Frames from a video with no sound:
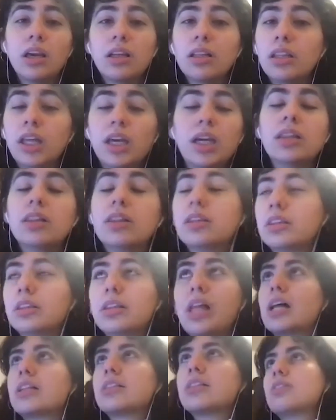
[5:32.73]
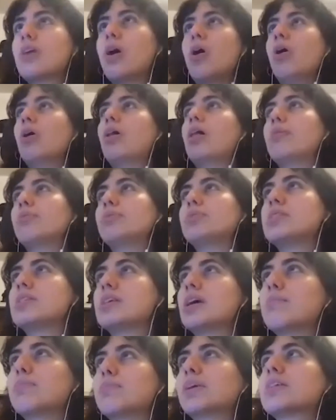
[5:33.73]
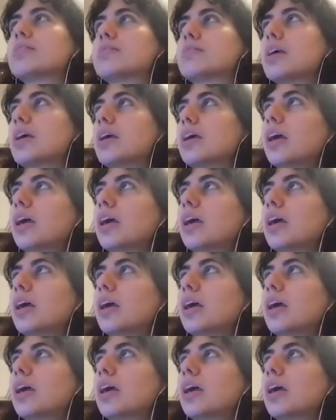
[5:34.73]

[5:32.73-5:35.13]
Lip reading: Like, that's all I would say, because